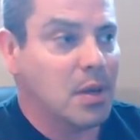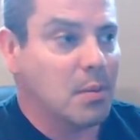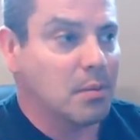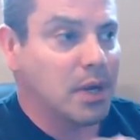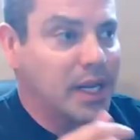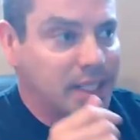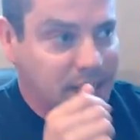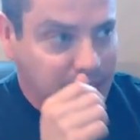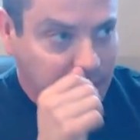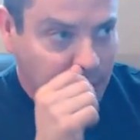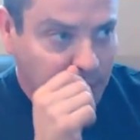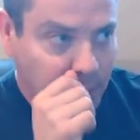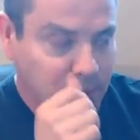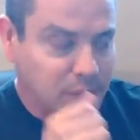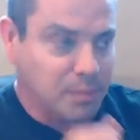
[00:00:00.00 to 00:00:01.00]
But I
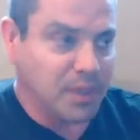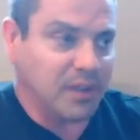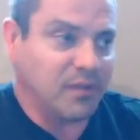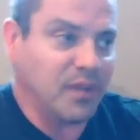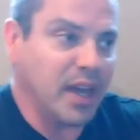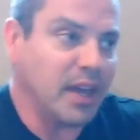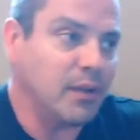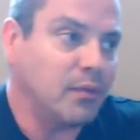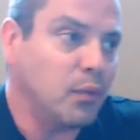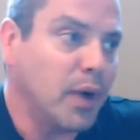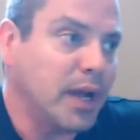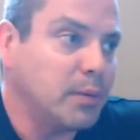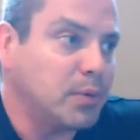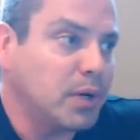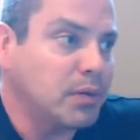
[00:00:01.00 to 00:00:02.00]
still was a big fan of
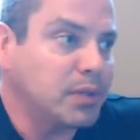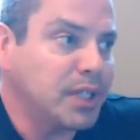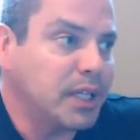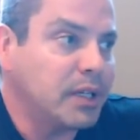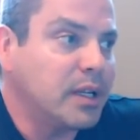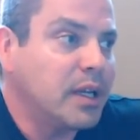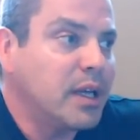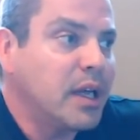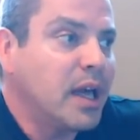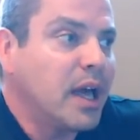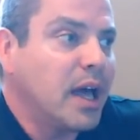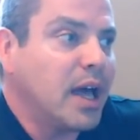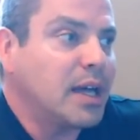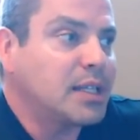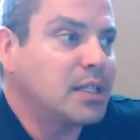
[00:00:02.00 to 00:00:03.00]
whey protein.
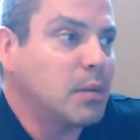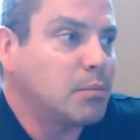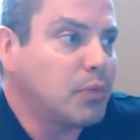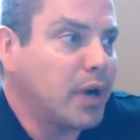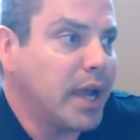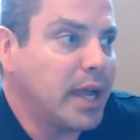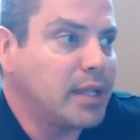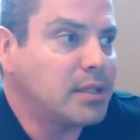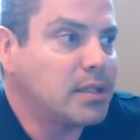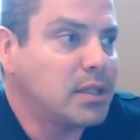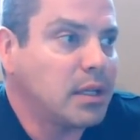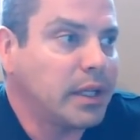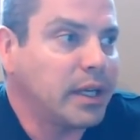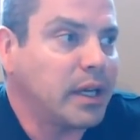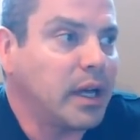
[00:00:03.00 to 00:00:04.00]
Uh, some brands,
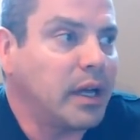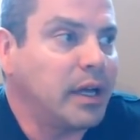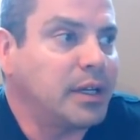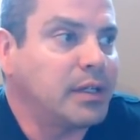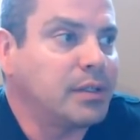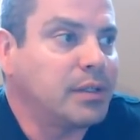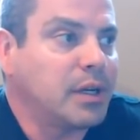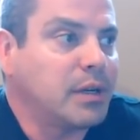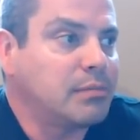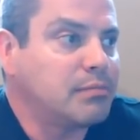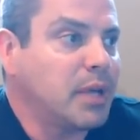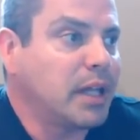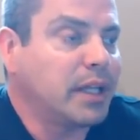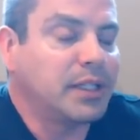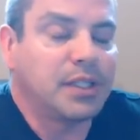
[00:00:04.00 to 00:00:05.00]
like I,
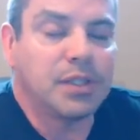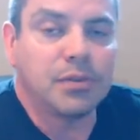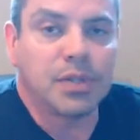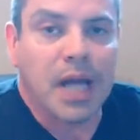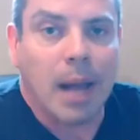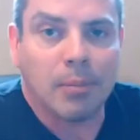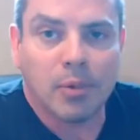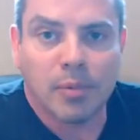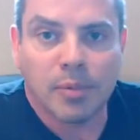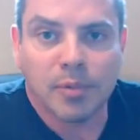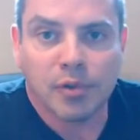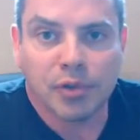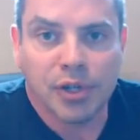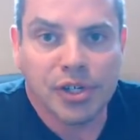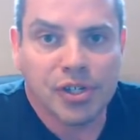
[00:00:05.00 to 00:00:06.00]
I like to use Optimum
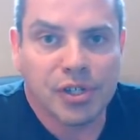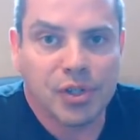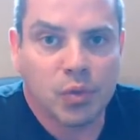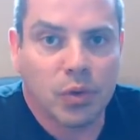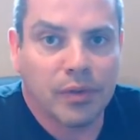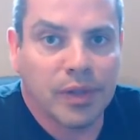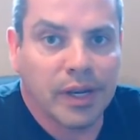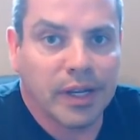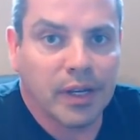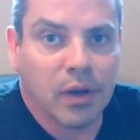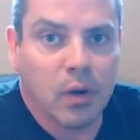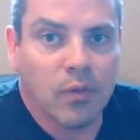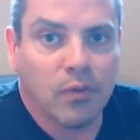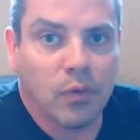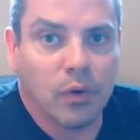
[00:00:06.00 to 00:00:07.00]
Nutrition is one that I
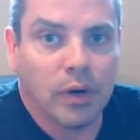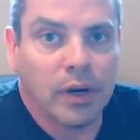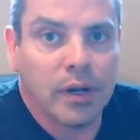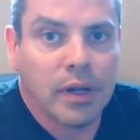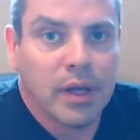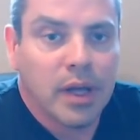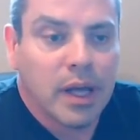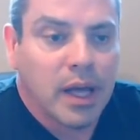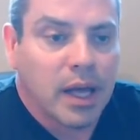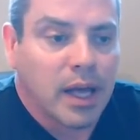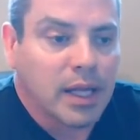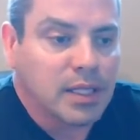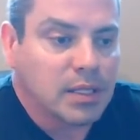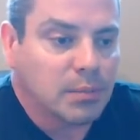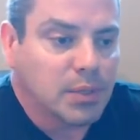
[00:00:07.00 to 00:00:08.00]
go for.
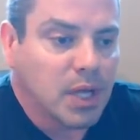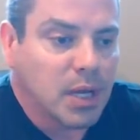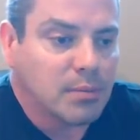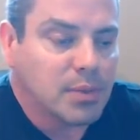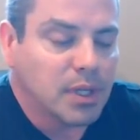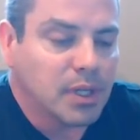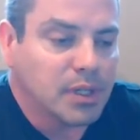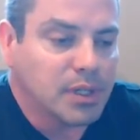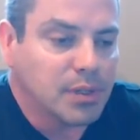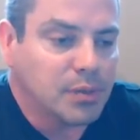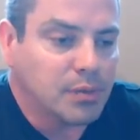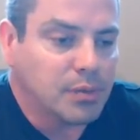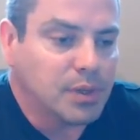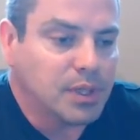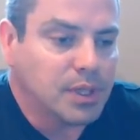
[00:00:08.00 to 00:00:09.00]
Uh, sometimes I'll
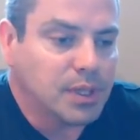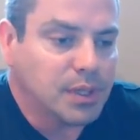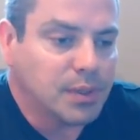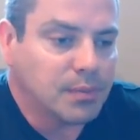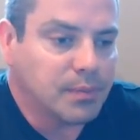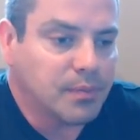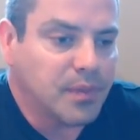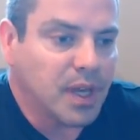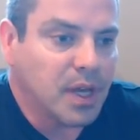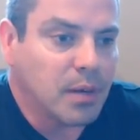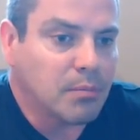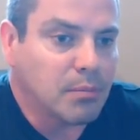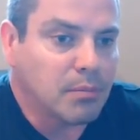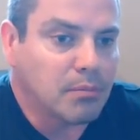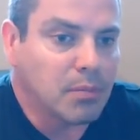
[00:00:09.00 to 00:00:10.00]
use
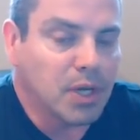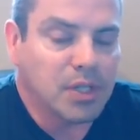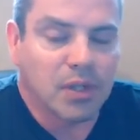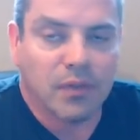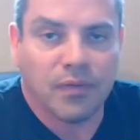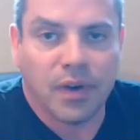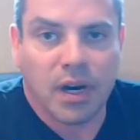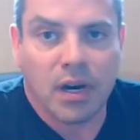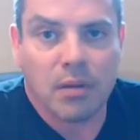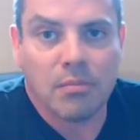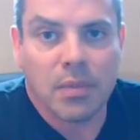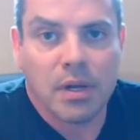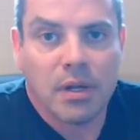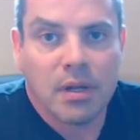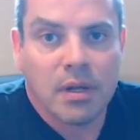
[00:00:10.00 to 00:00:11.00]
um,
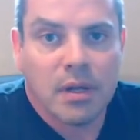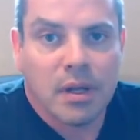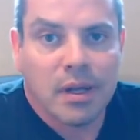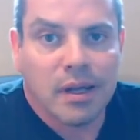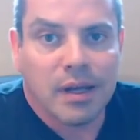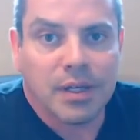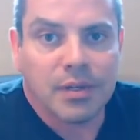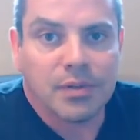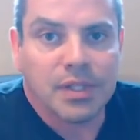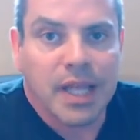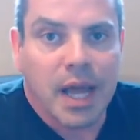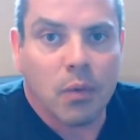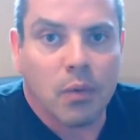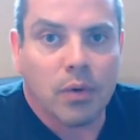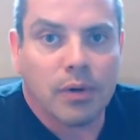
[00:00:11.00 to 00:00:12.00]
MusclePharm. I use
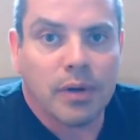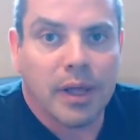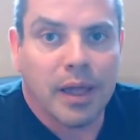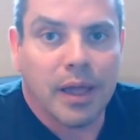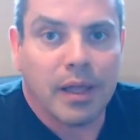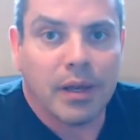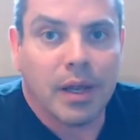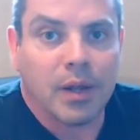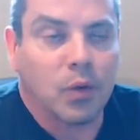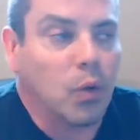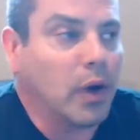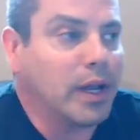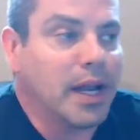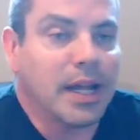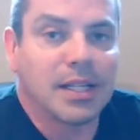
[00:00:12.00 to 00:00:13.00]
that one, and, and,
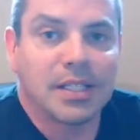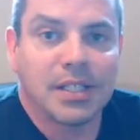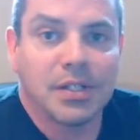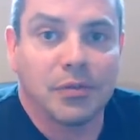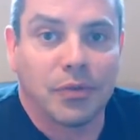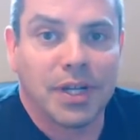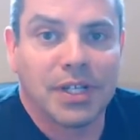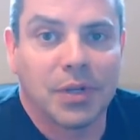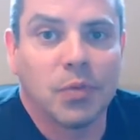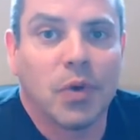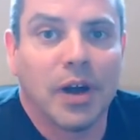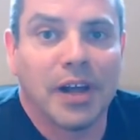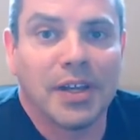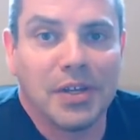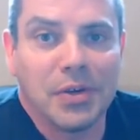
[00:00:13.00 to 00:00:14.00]
quite honestly, the reason
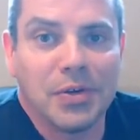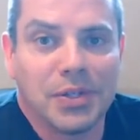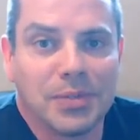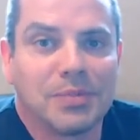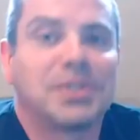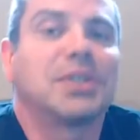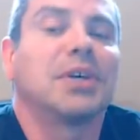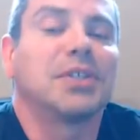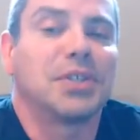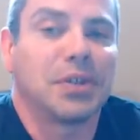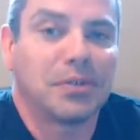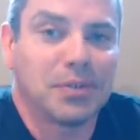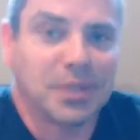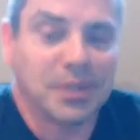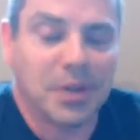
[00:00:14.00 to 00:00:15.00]
why I use them is because
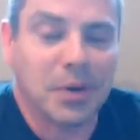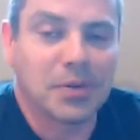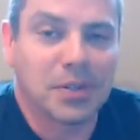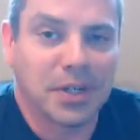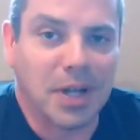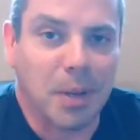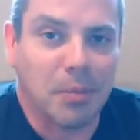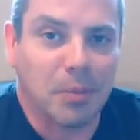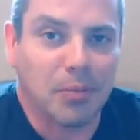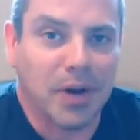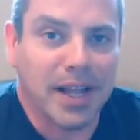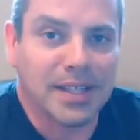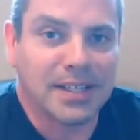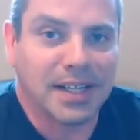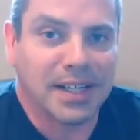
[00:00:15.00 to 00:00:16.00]
there's those are a couple
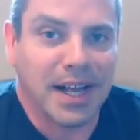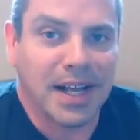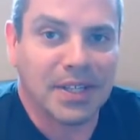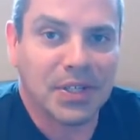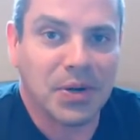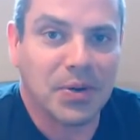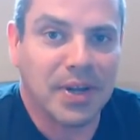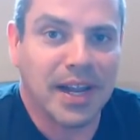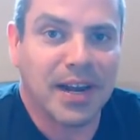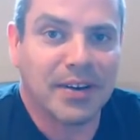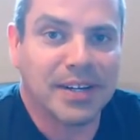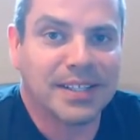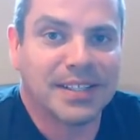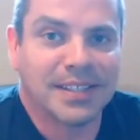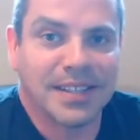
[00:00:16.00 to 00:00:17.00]
brands that Costco
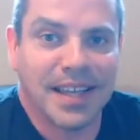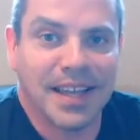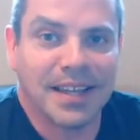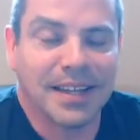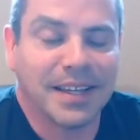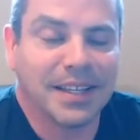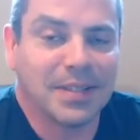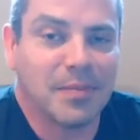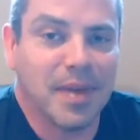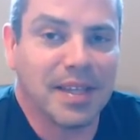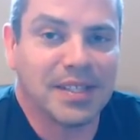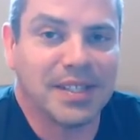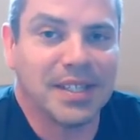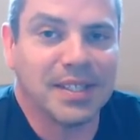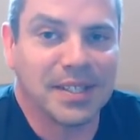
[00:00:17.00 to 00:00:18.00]
carries, and I get the
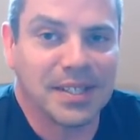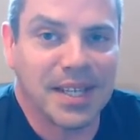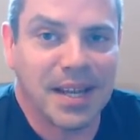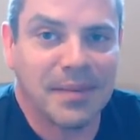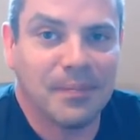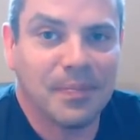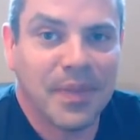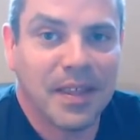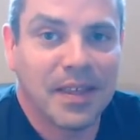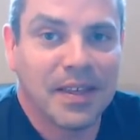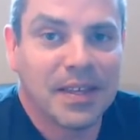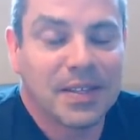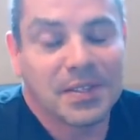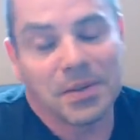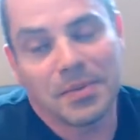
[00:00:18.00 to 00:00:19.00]
best deals on them.
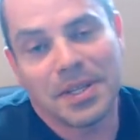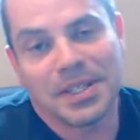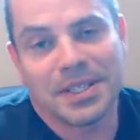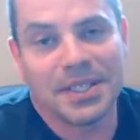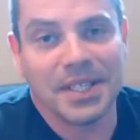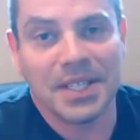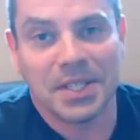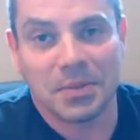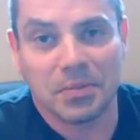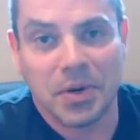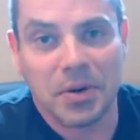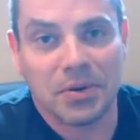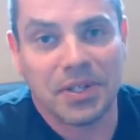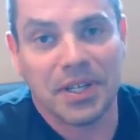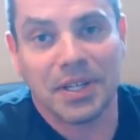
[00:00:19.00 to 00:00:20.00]
So I mean, it's a decent
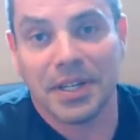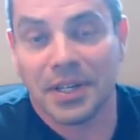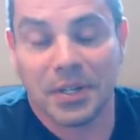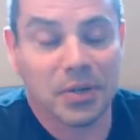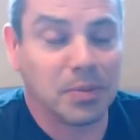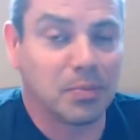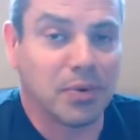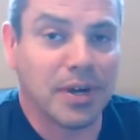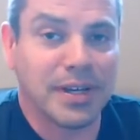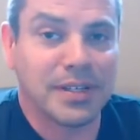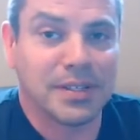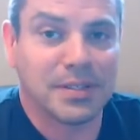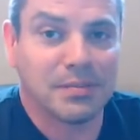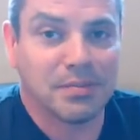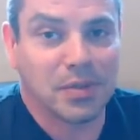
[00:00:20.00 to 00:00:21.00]
protein at a good
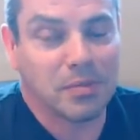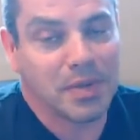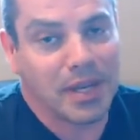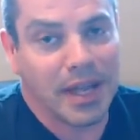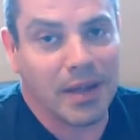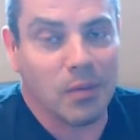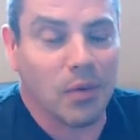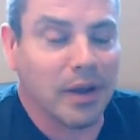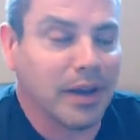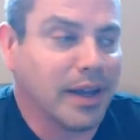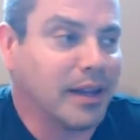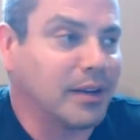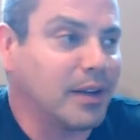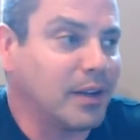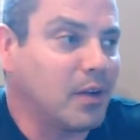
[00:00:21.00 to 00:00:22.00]
price. So I mean, hey, why
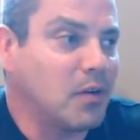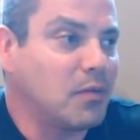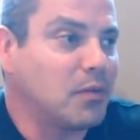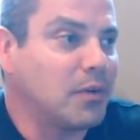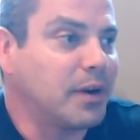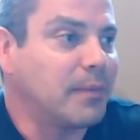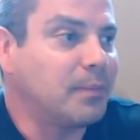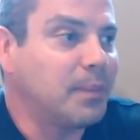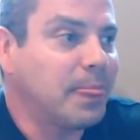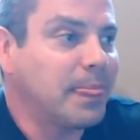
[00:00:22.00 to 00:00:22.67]
not? I'll go for it.